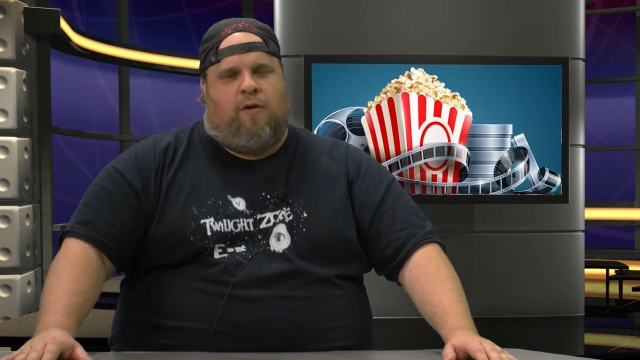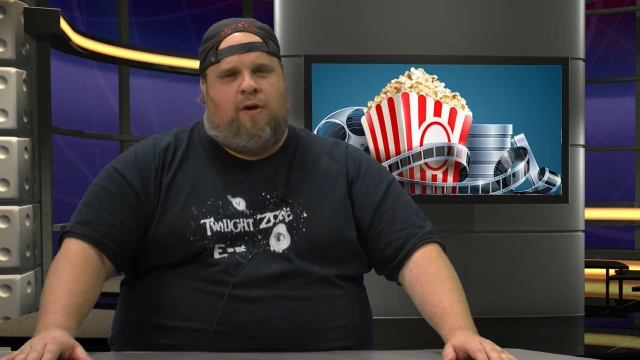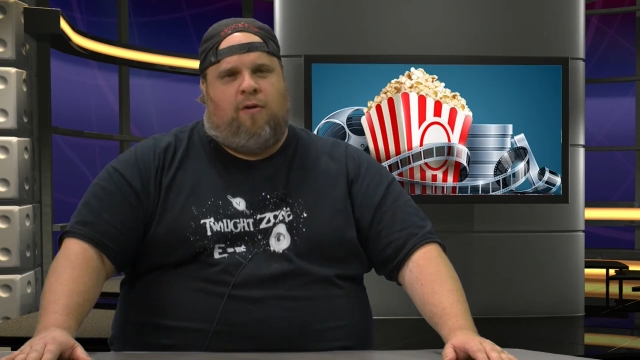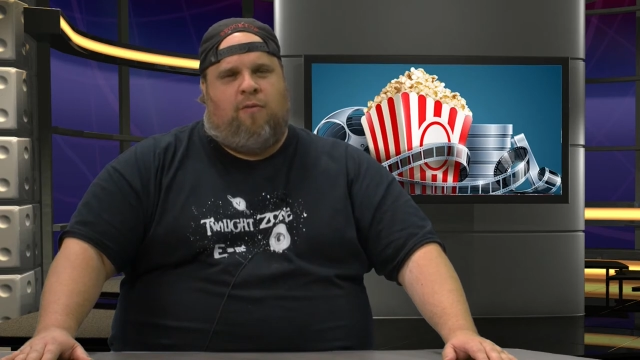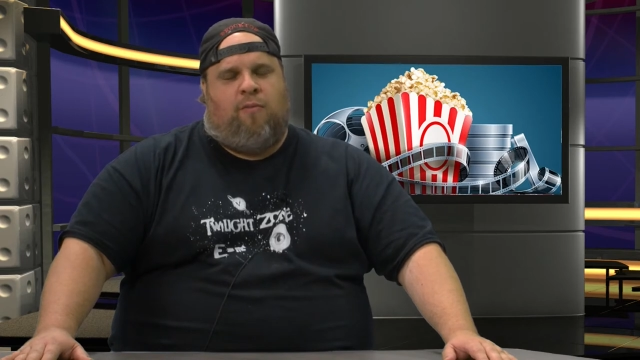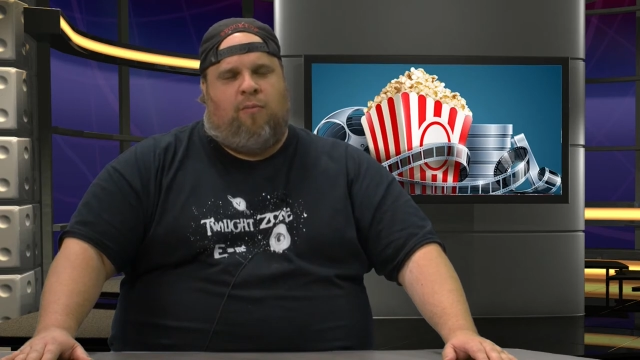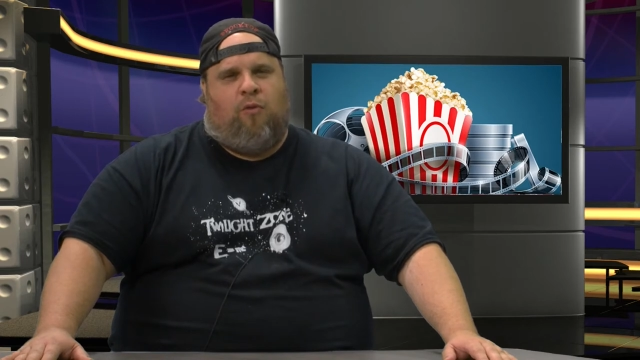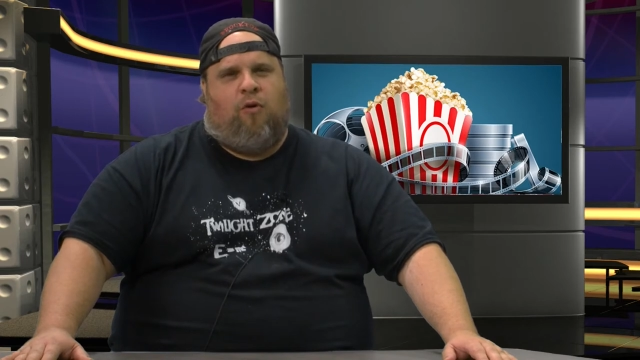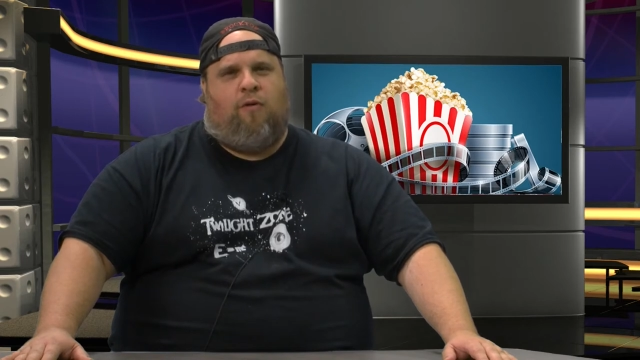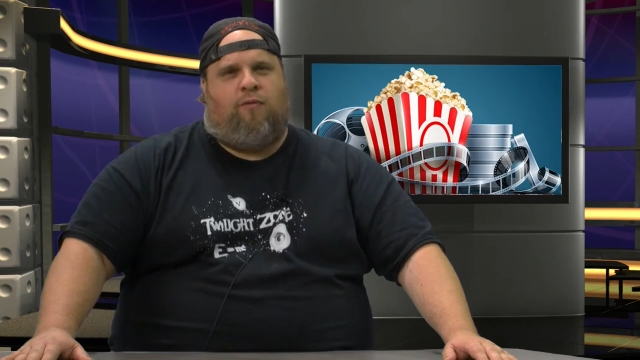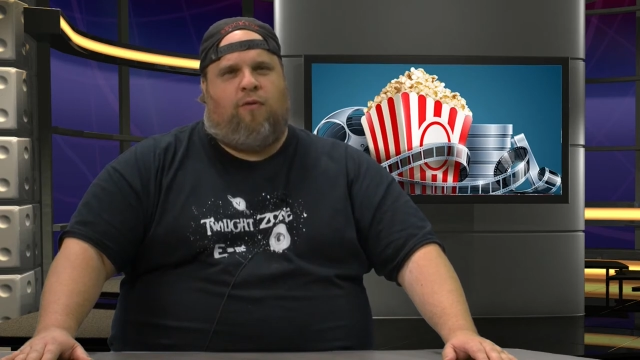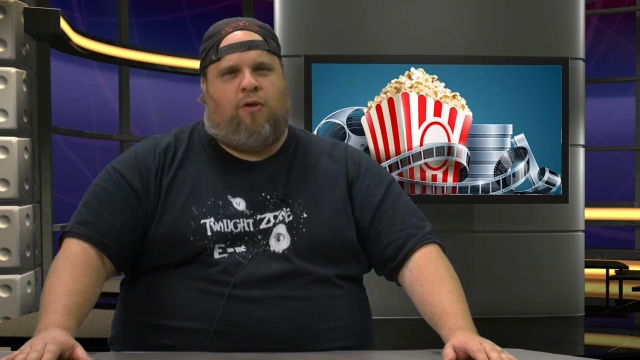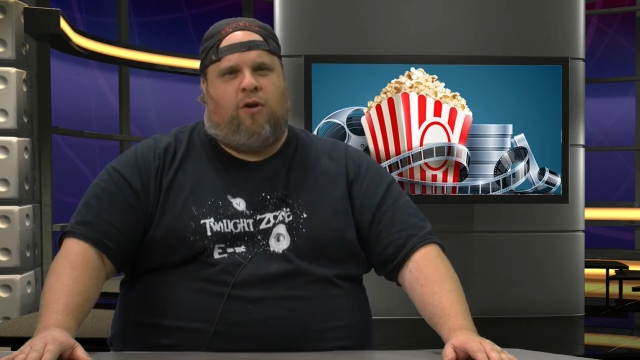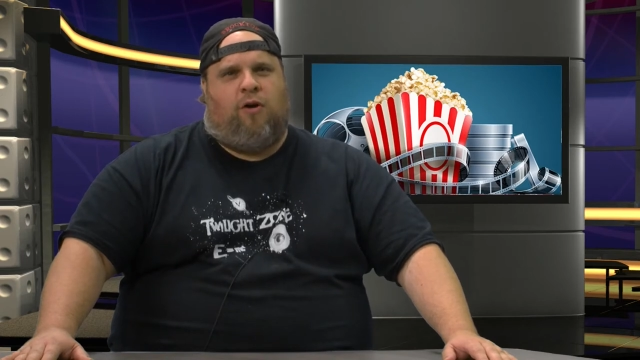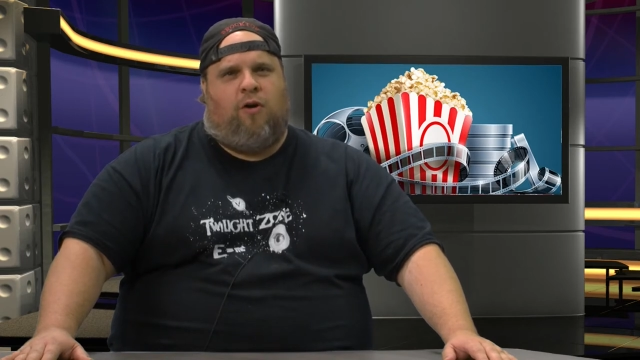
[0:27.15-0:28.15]
and more
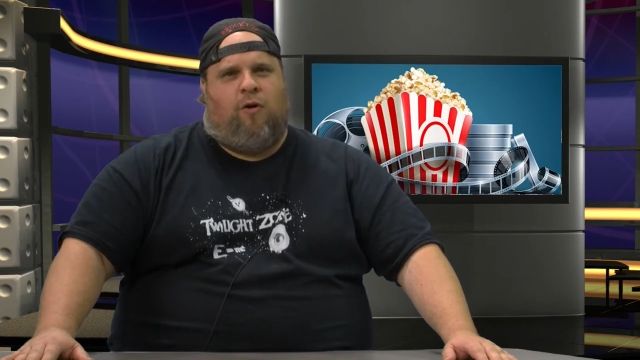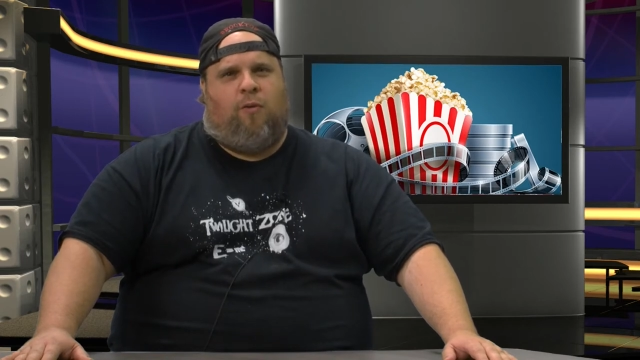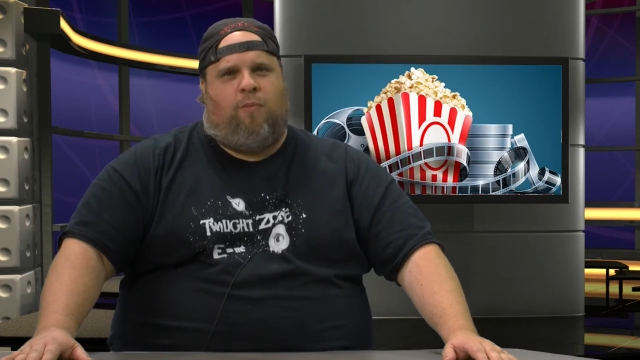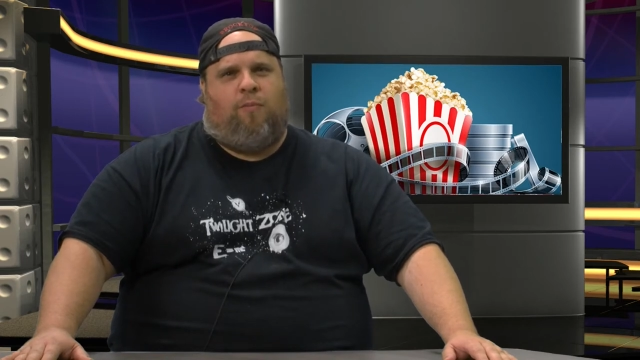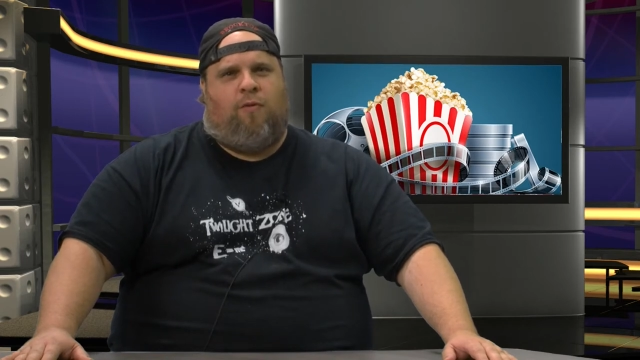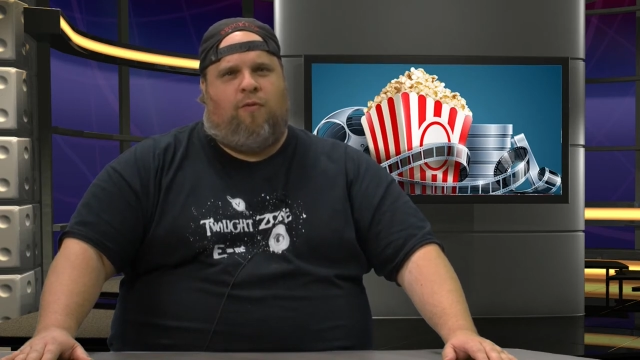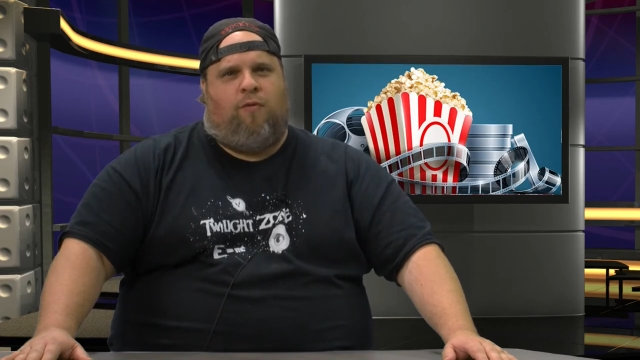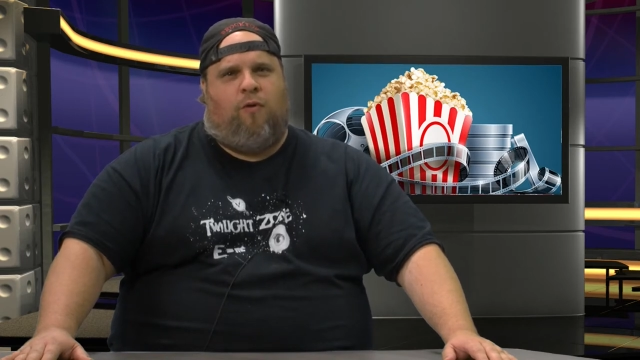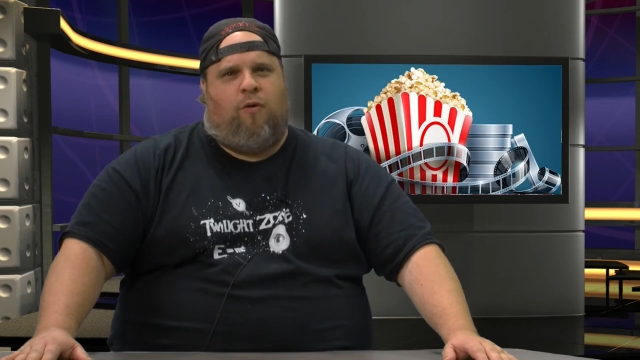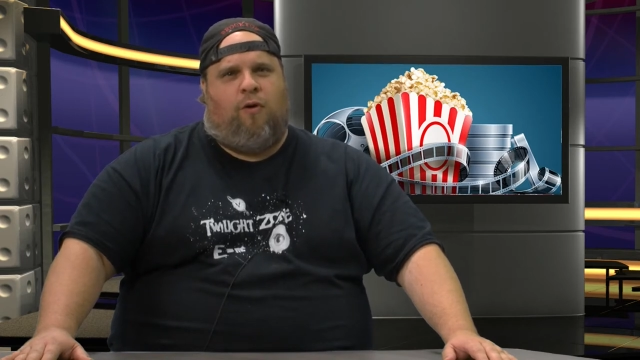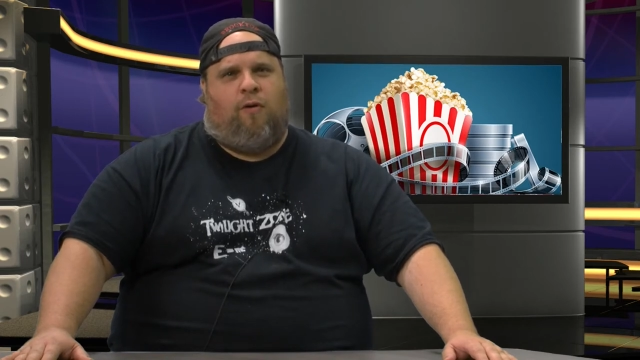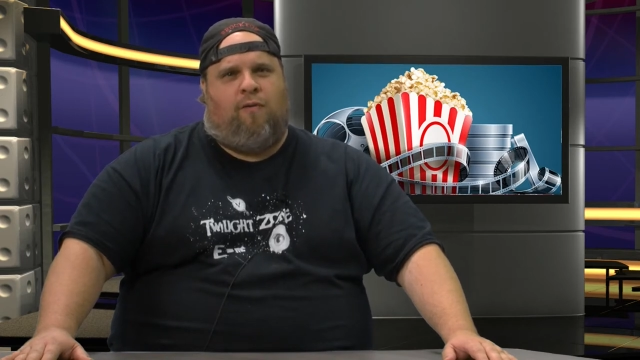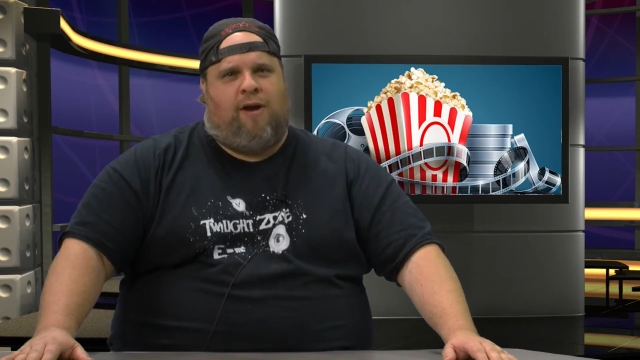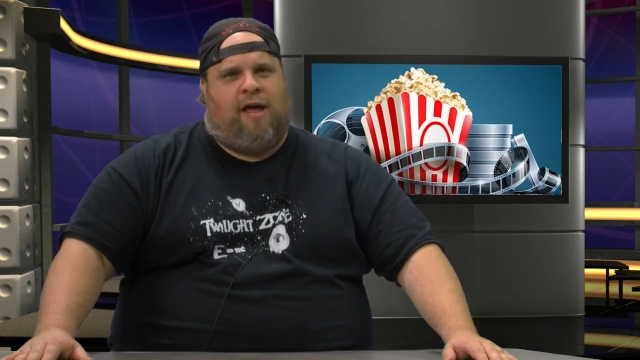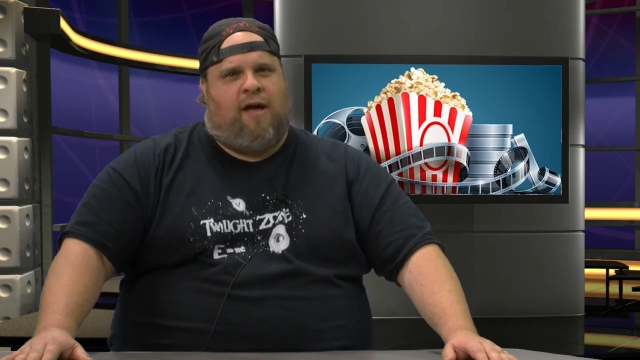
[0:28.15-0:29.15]
full of hope
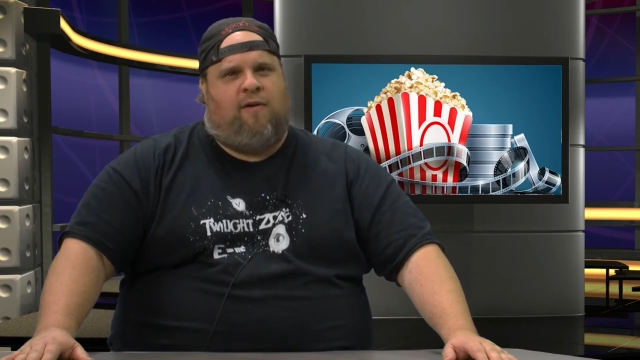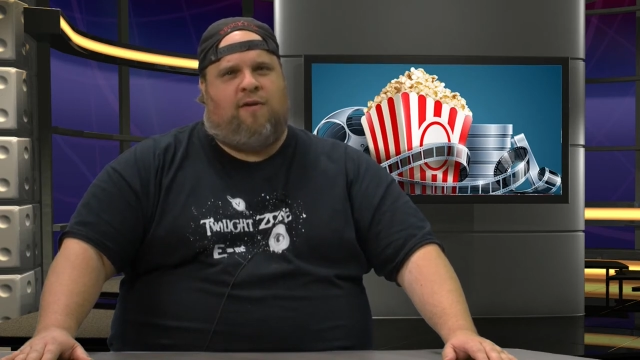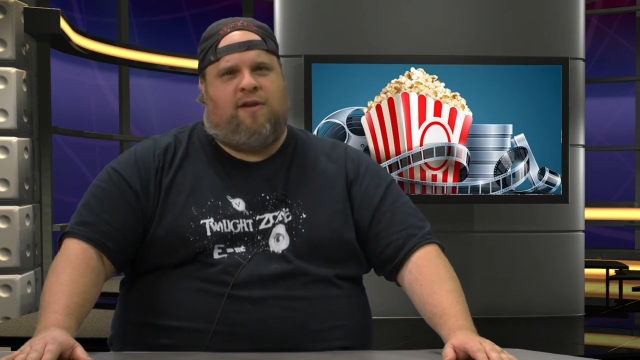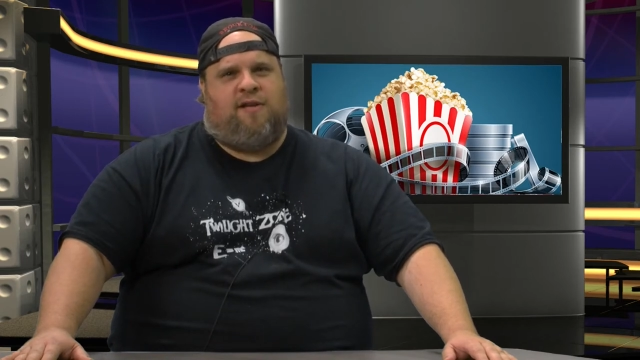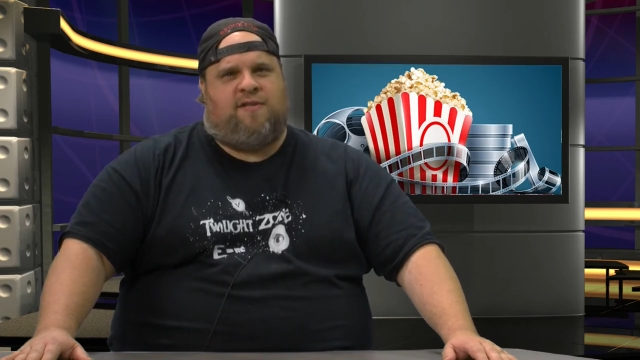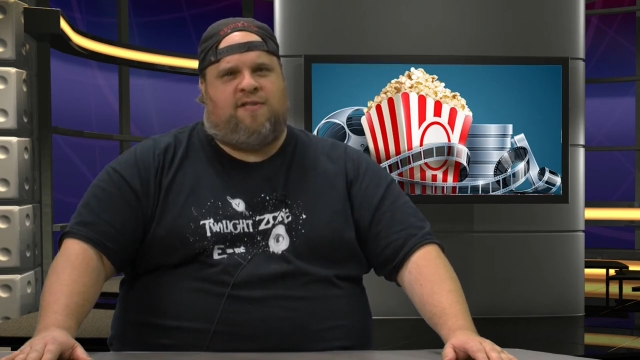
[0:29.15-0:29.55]
before reality